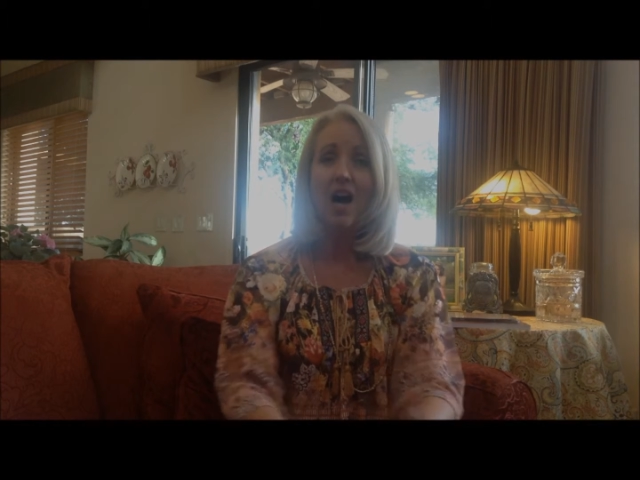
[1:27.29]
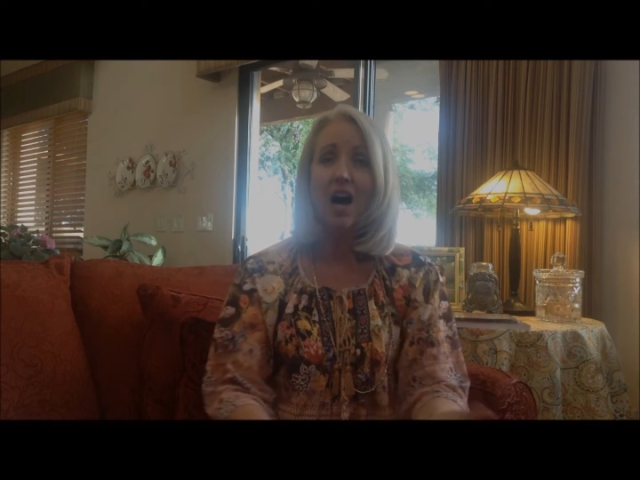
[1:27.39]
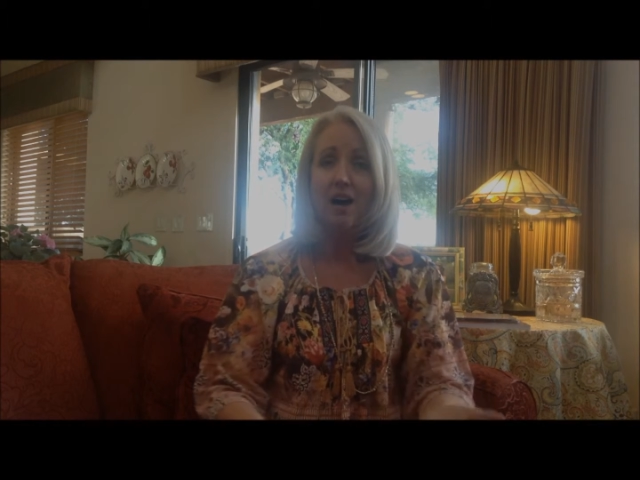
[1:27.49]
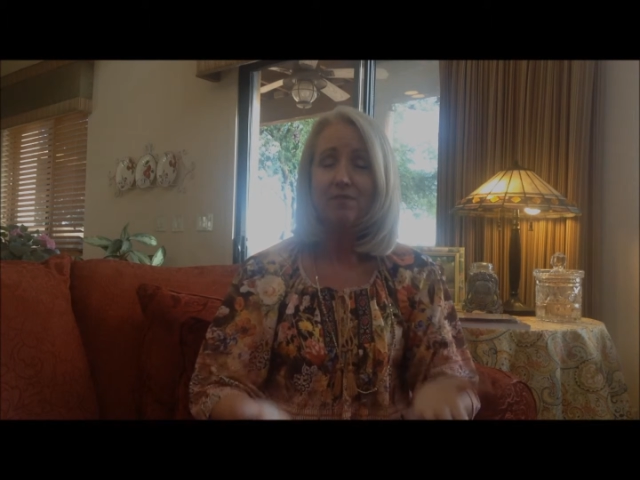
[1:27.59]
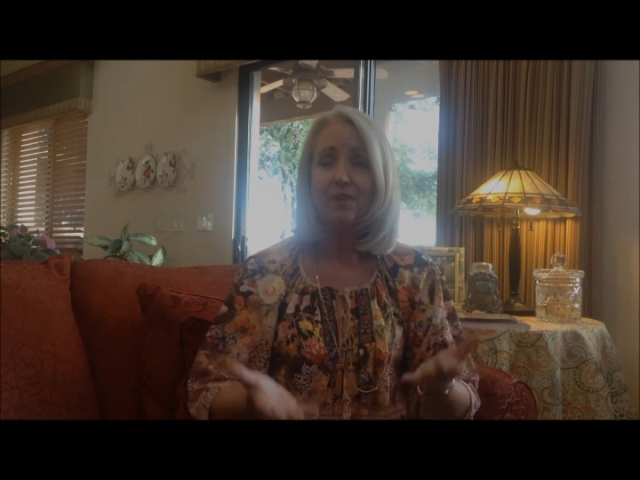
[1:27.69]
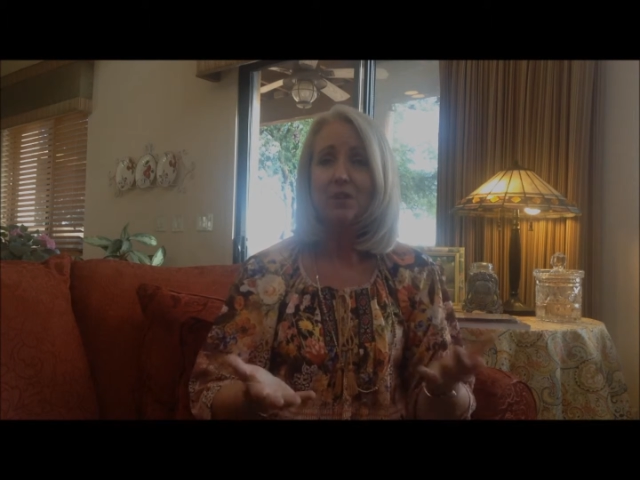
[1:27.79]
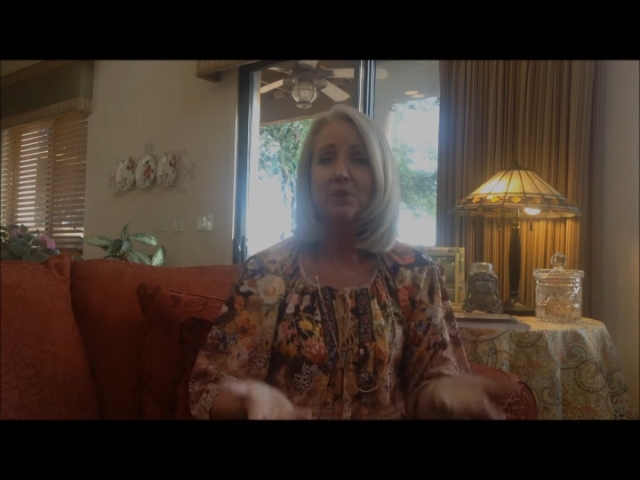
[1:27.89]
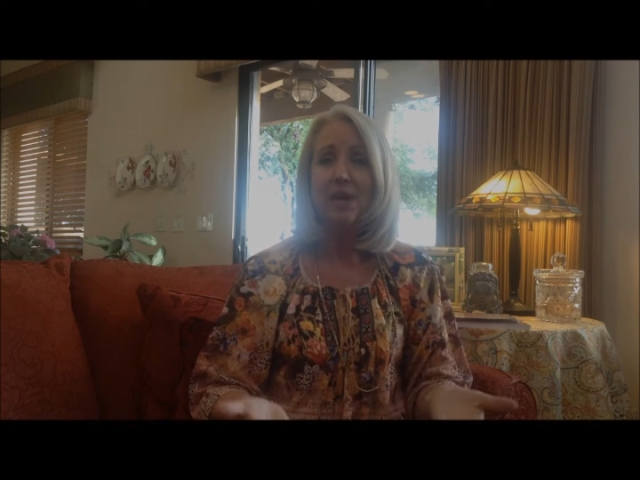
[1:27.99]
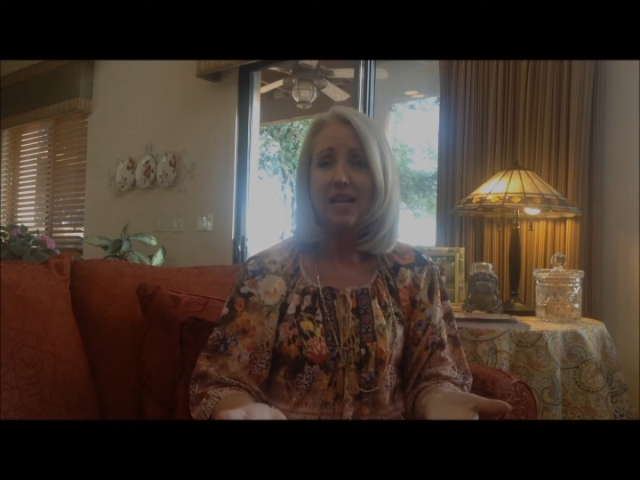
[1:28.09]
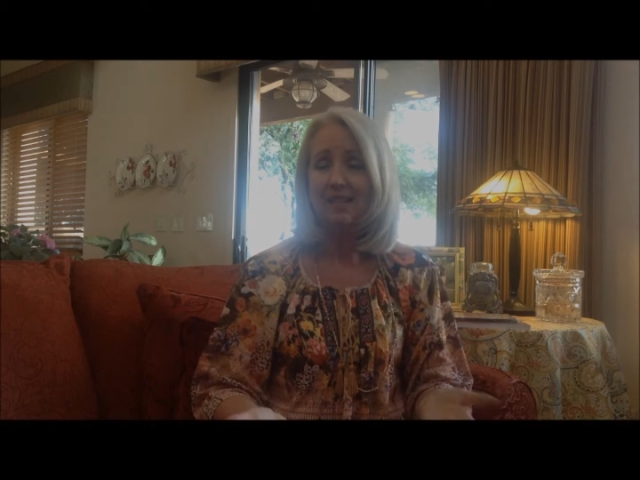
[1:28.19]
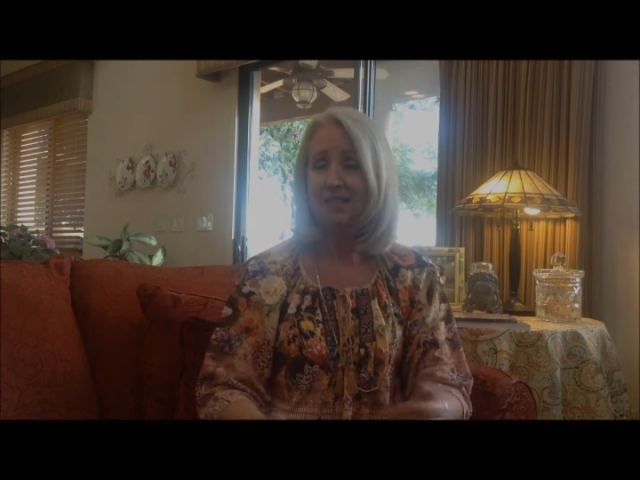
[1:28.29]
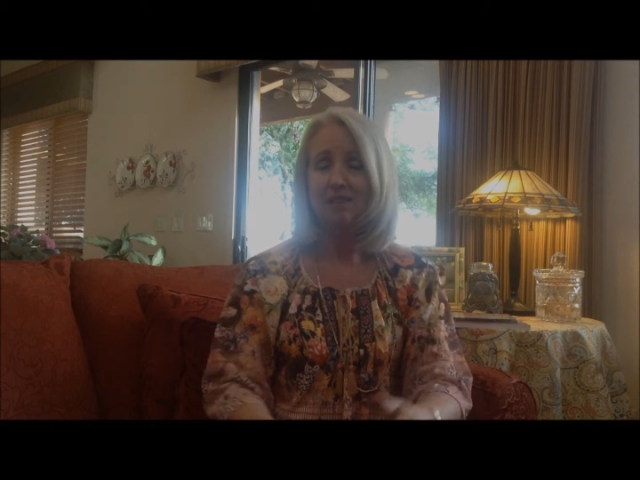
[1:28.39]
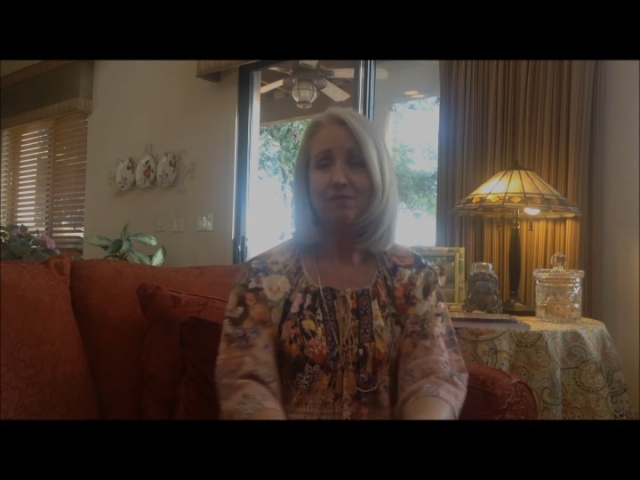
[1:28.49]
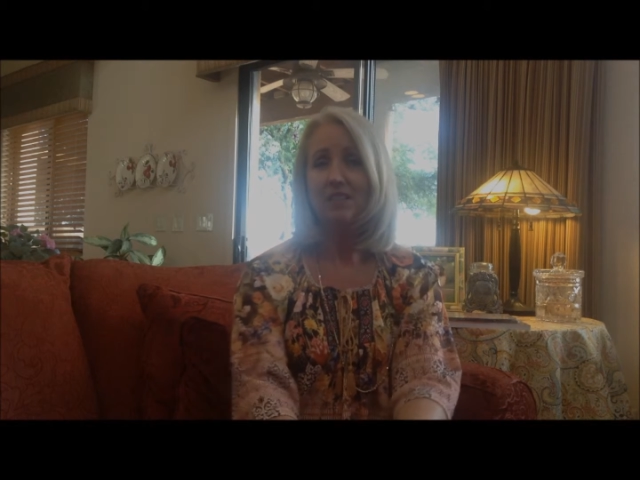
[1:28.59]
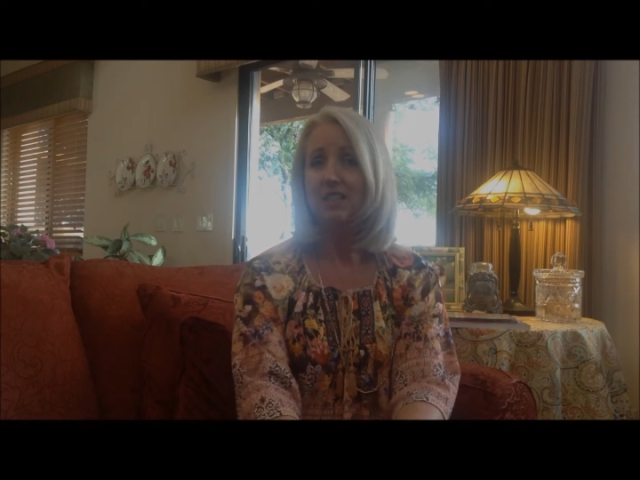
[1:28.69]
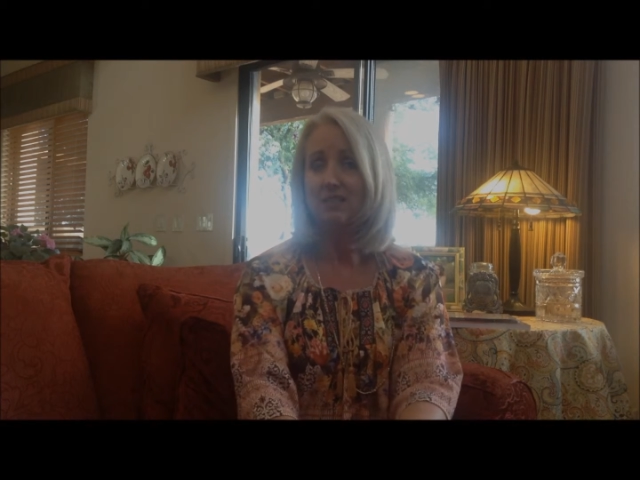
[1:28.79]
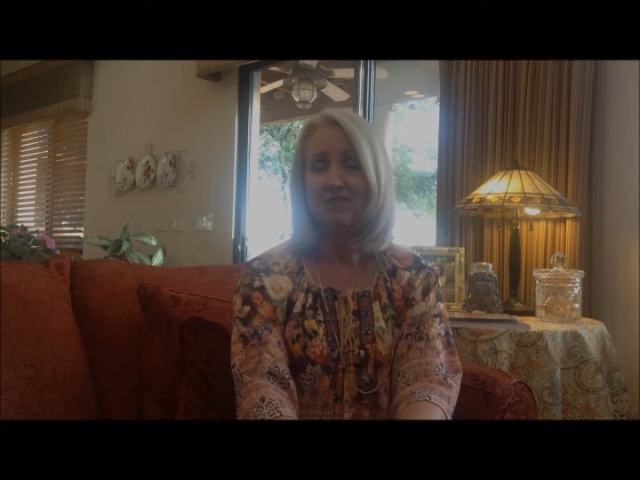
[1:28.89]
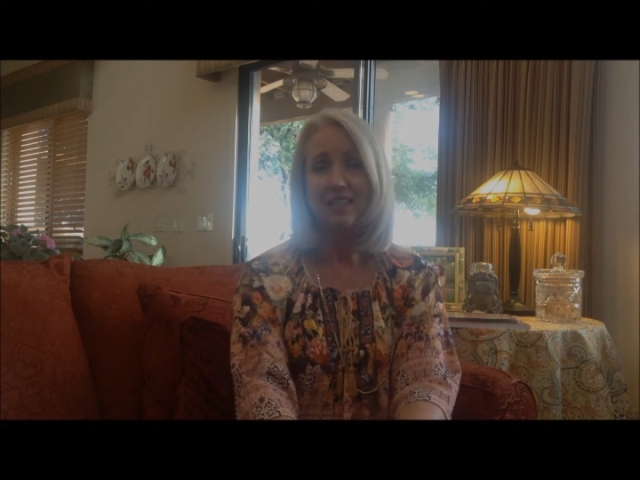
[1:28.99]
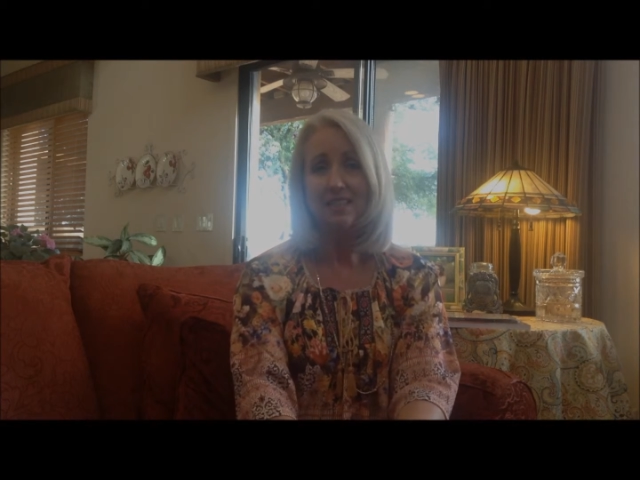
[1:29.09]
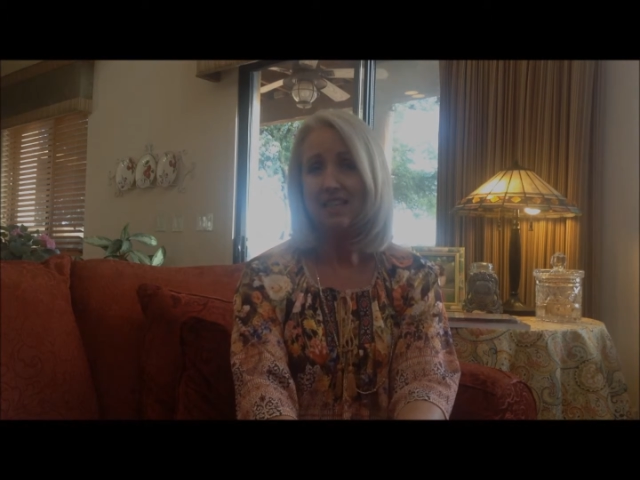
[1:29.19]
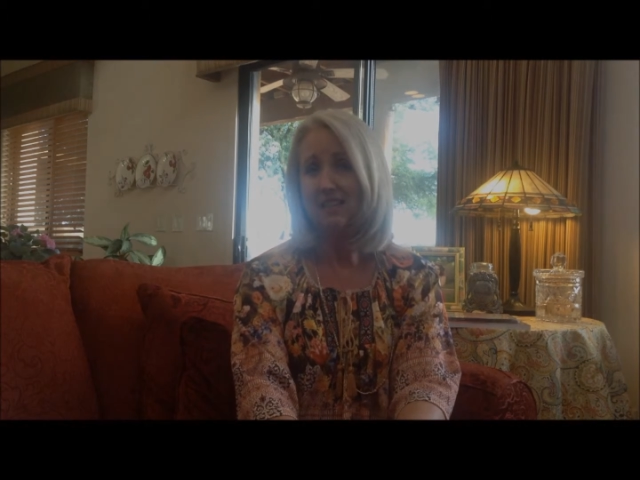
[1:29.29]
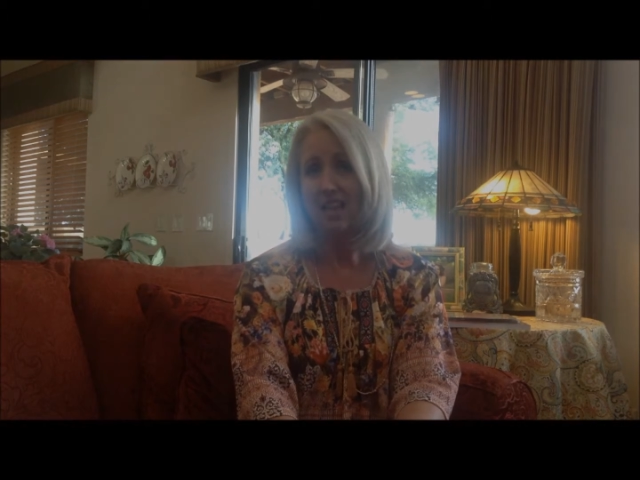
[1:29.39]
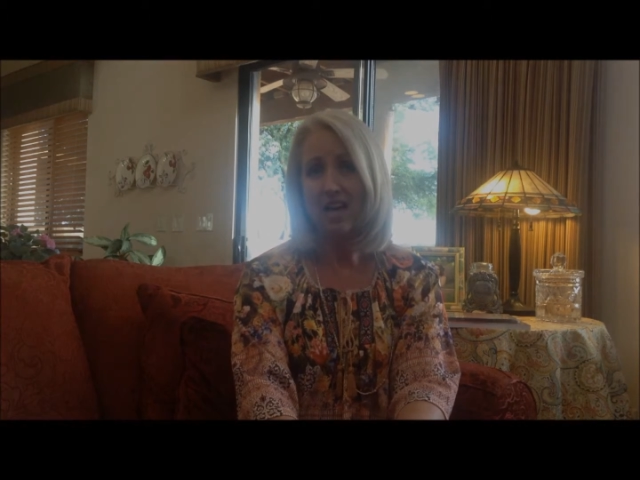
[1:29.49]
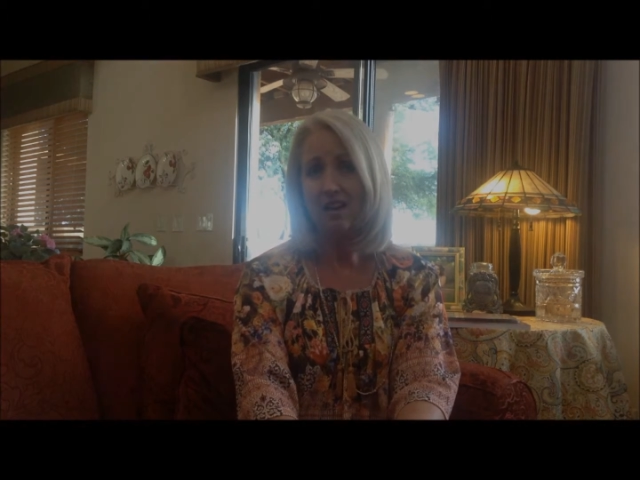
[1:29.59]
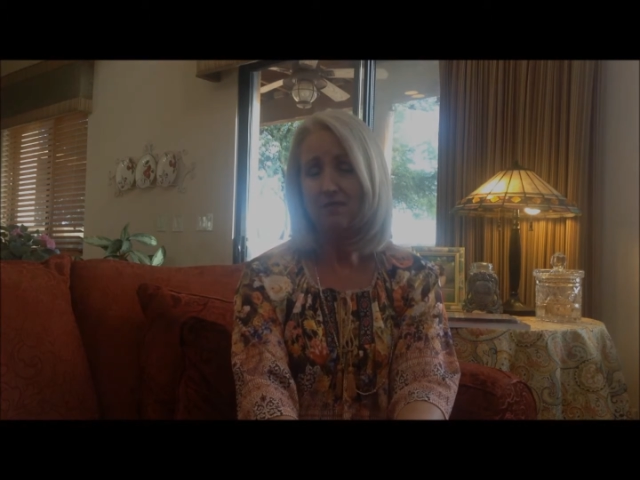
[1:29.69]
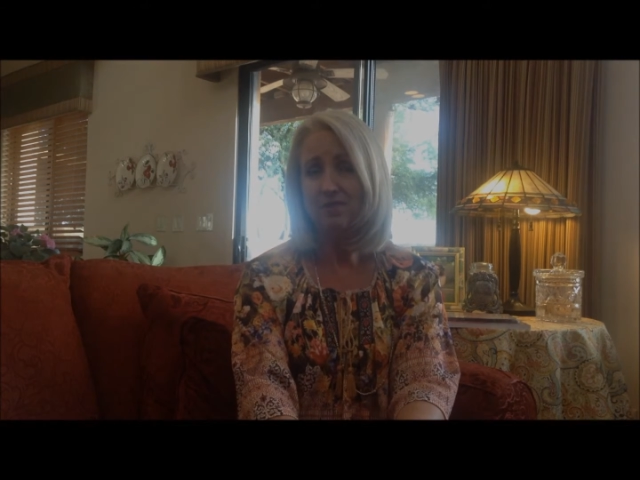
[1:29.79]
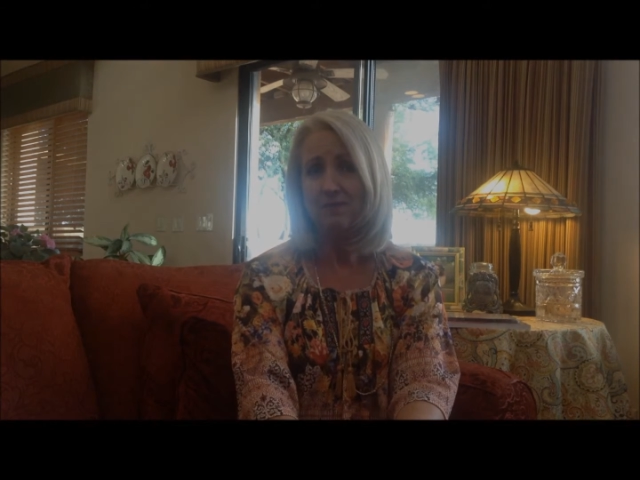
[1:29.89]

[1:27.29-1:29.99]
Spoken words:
offer grace and forgiveness and love.